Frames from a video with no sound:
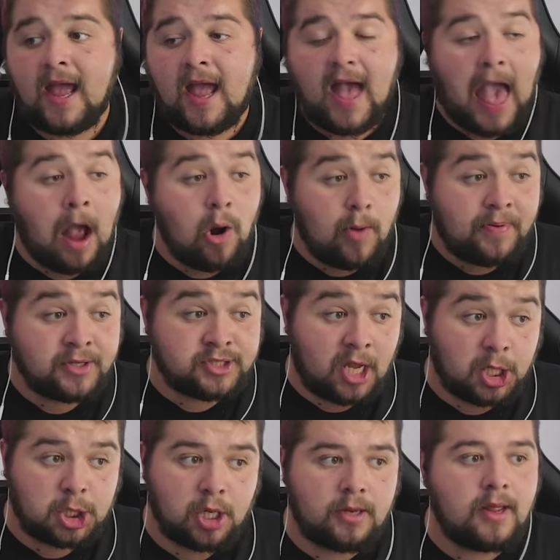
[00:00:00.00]
Out of
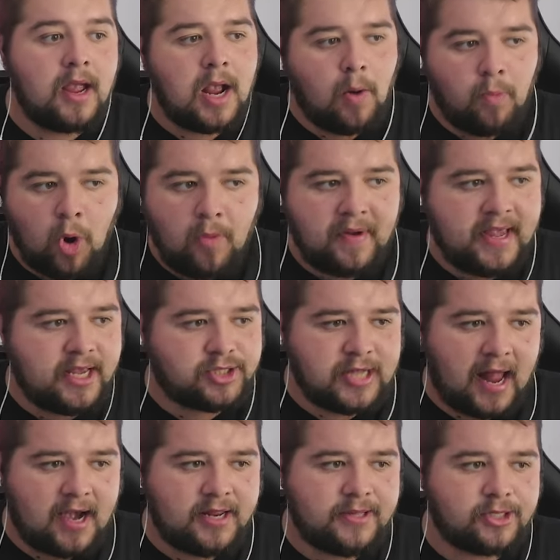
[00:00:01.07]
possession will be
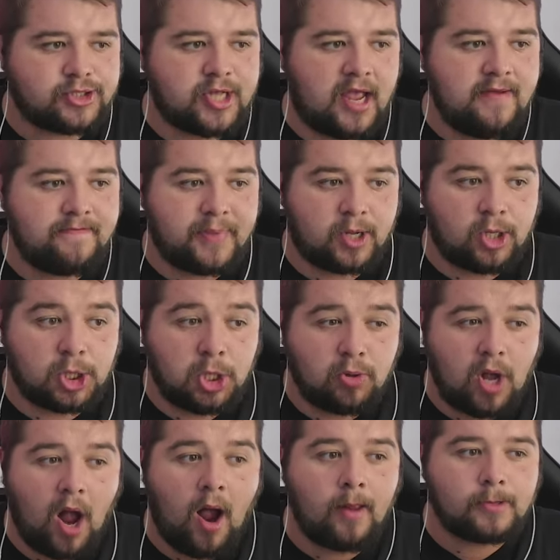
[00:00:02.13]
exactly the same because you
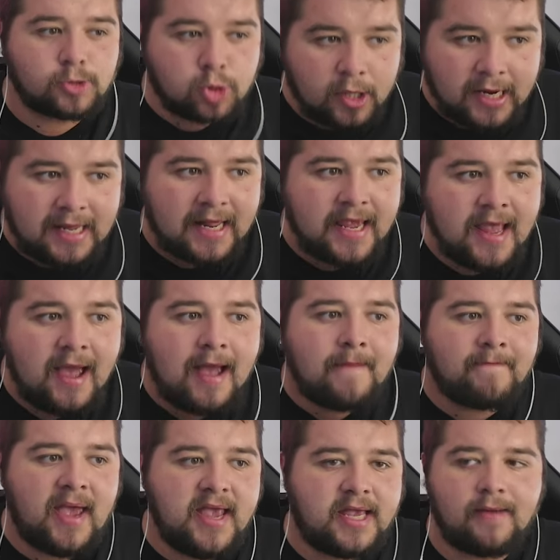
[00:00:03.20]
can't really
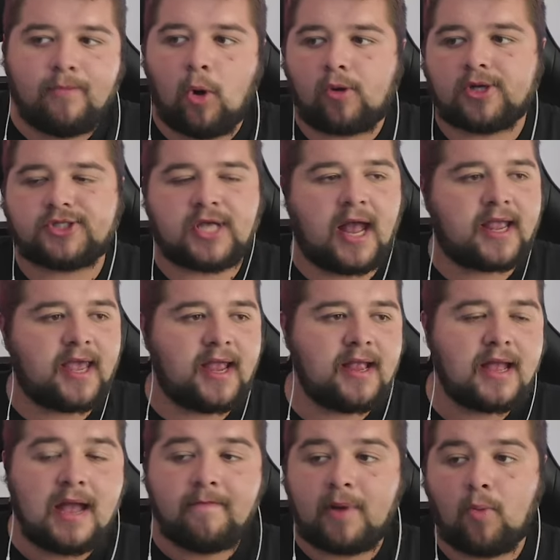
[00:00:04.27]
make it more attacking.
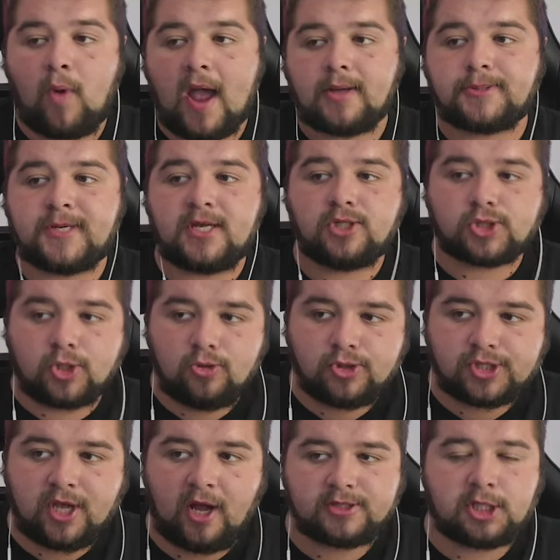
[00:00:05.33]
But where things do
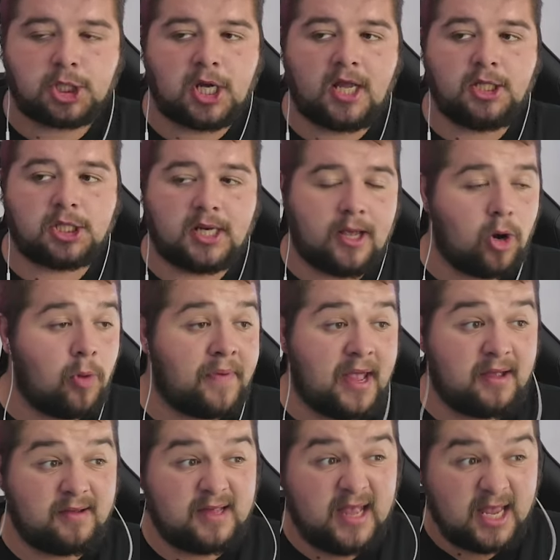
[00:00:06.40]
start to change a little
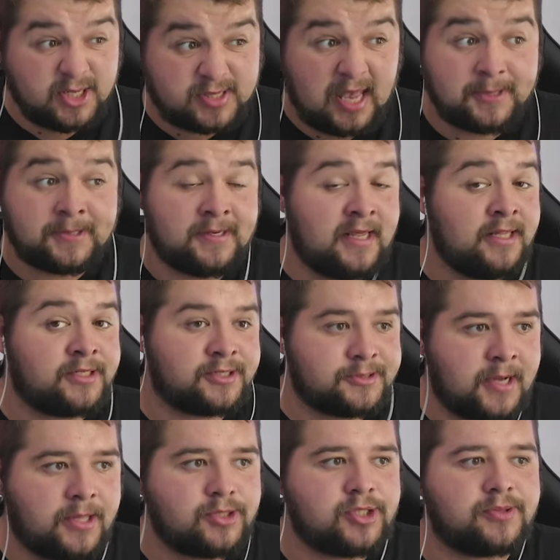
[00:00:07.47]
bit is definitely the
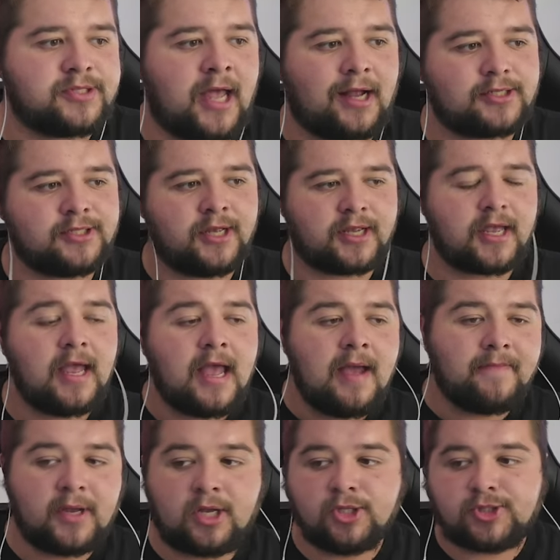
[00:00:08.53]
defensive tactic,
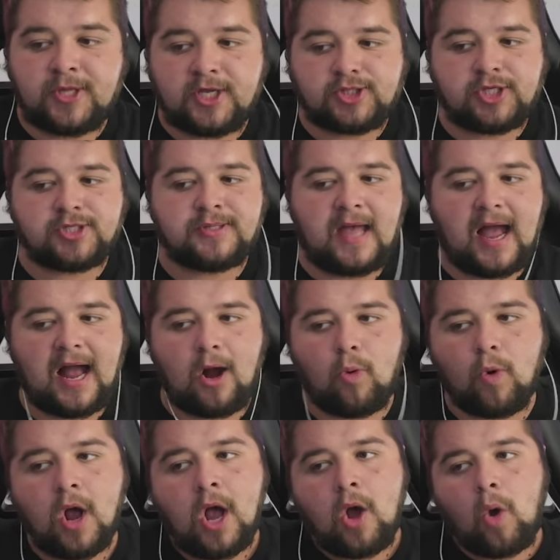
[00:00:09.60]
because this is
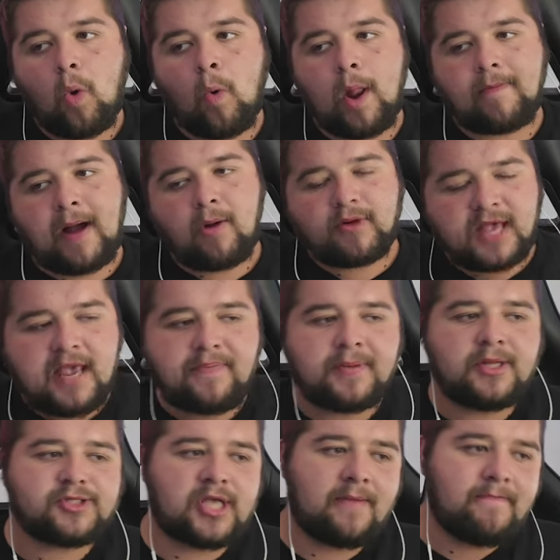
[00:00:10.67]
now all about keeping
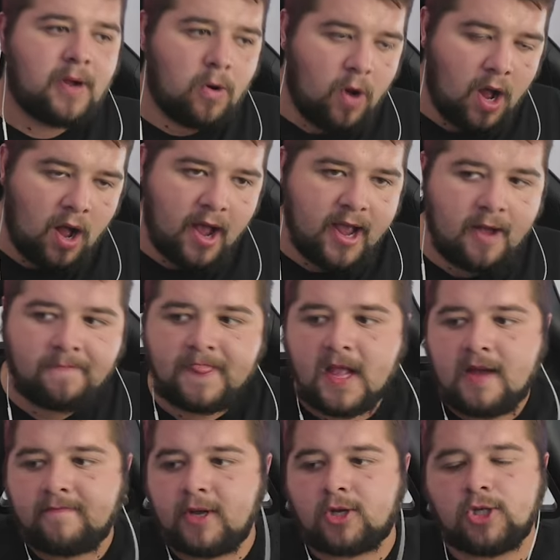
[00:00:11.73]
the tempo higher,
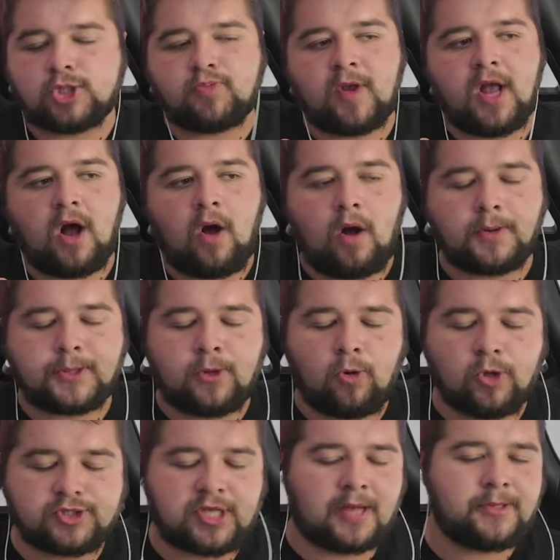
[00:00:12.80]
because we are, of
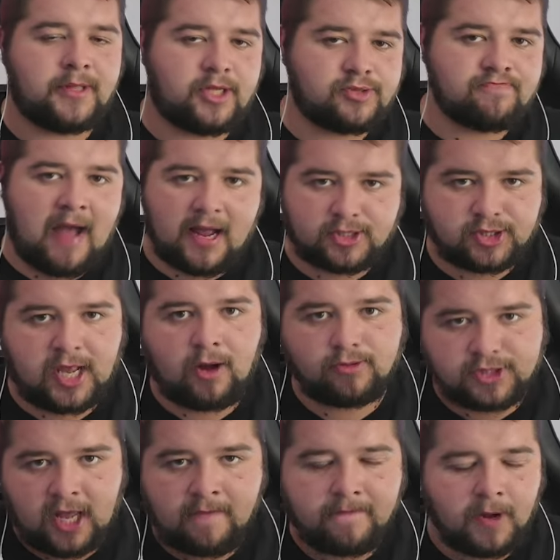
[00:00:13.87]
course, having this maxed out
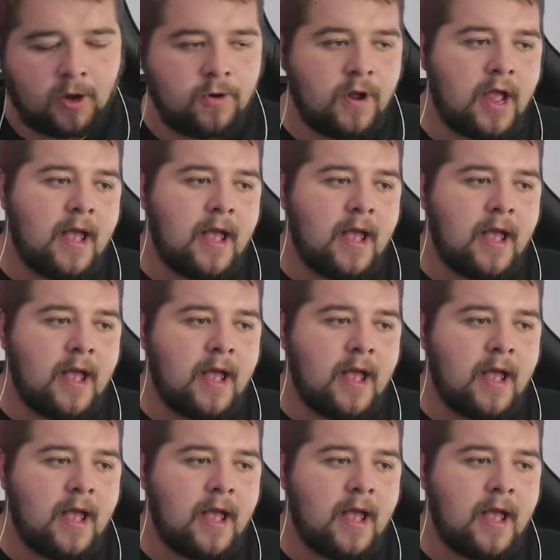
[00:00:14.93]
tempo,